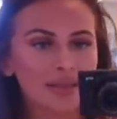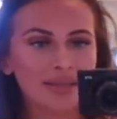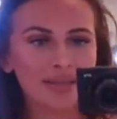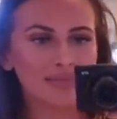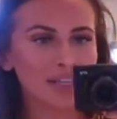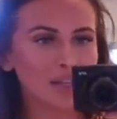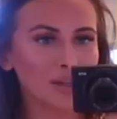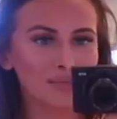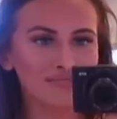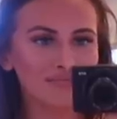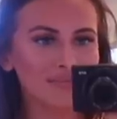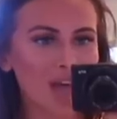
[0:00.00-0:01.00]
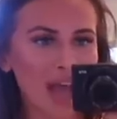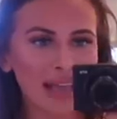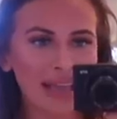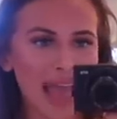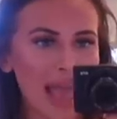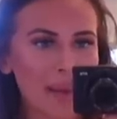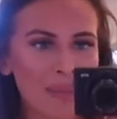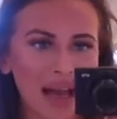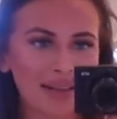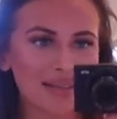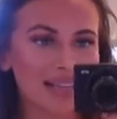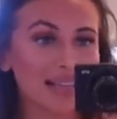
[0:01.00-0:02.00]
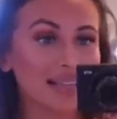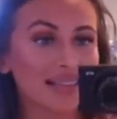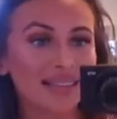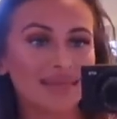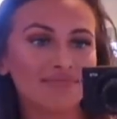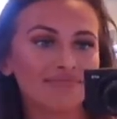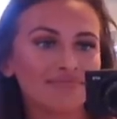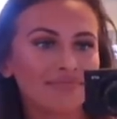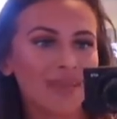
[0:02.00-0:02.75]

some little Nike Air Maxes.